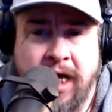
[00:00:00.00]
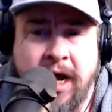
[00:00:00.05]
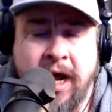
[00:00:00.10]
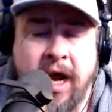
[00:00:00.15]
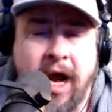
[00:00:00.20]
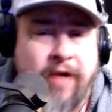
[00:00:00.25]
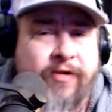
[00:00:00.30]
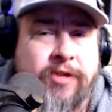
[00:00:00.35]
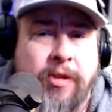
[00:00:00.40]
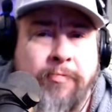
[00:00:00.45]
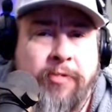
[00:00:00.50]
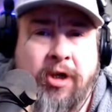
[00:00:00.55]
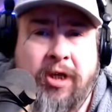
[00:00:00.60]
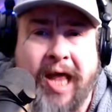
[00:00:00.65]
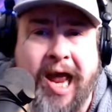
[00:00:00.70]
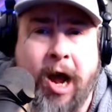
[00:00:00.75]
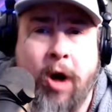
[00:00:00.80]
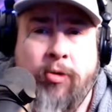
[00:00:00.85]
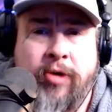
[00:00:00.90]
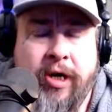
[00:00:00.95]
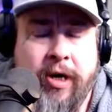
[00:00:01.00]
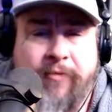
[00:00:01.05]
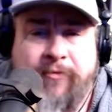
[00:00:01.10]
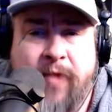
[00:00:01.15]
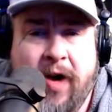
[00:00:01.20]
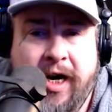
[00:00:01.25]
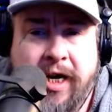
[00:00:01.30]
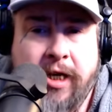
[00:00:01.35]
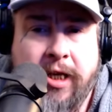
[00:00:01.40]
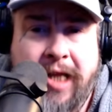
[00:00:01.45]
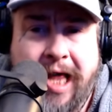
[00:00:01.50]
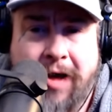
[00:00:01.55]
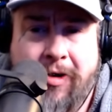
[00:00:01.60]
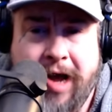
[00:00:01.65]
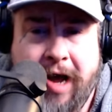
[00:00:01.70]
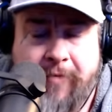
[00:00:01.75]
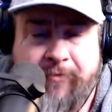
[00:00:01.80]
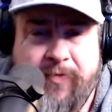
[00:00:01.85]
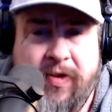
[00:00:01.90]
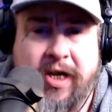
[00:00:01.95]
If some clown in a fucking clown
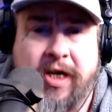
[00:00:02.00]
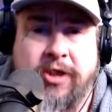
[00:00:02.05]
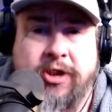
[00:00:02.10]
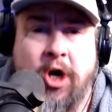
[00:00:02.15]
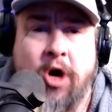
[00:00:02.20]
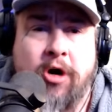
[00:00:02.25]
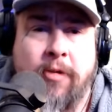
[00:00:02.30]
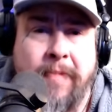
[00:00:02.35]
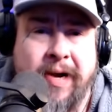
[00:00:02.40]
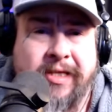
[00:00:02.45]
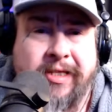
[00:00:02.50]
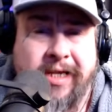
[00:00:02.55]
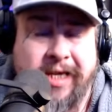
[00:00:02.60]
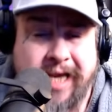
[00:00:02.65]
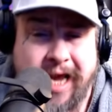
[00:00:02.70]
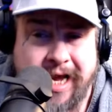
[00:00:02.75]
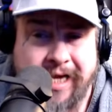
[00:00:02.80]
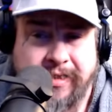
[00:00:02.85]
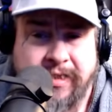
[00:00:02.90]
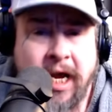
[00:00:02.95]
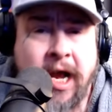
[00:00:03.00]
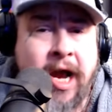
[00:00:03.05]
outfit can talk about the case